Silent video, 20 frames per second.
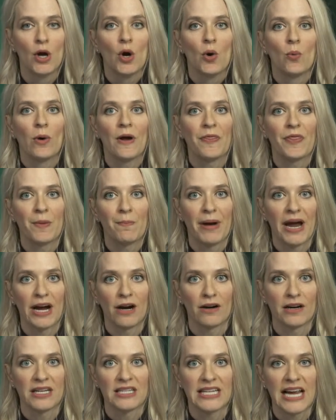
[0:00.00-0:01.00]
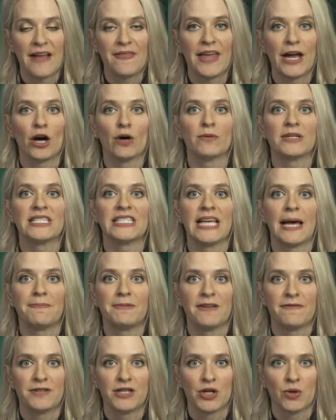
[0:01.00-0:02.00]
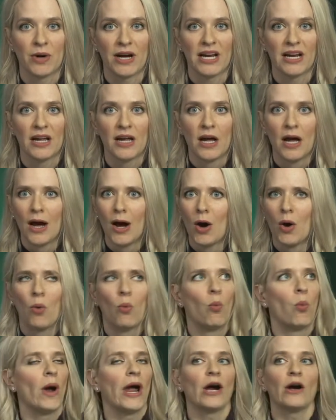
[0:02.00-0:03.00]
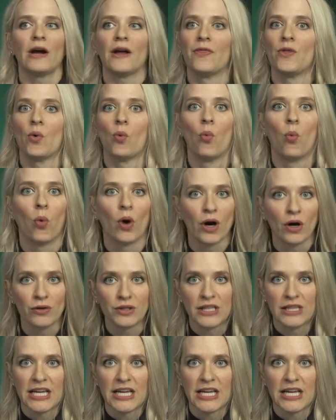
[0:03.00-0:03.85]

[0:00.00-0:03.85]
with the parent and they are receptive to it, where in the world do they